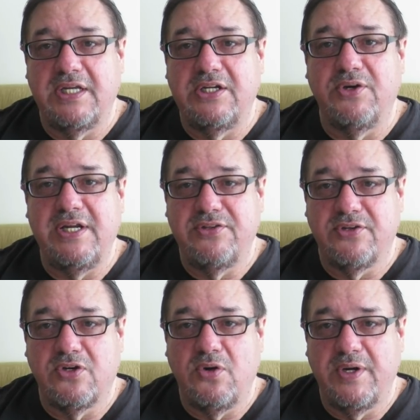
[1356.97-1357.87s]
you're
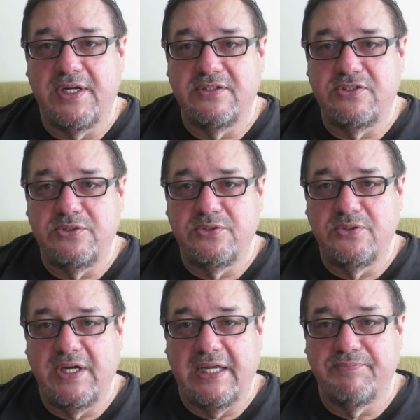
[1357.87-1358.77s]
either going
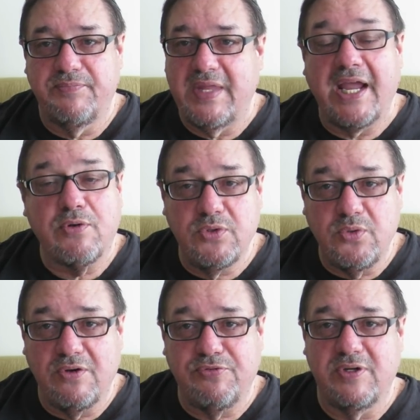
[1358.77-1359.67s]
to Ecuador,